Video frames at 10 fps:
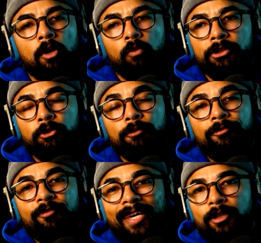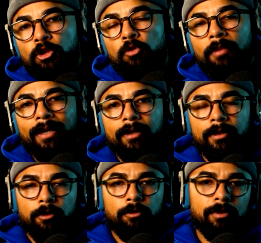was to fix
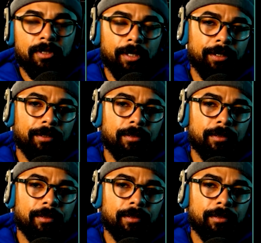humanity through science.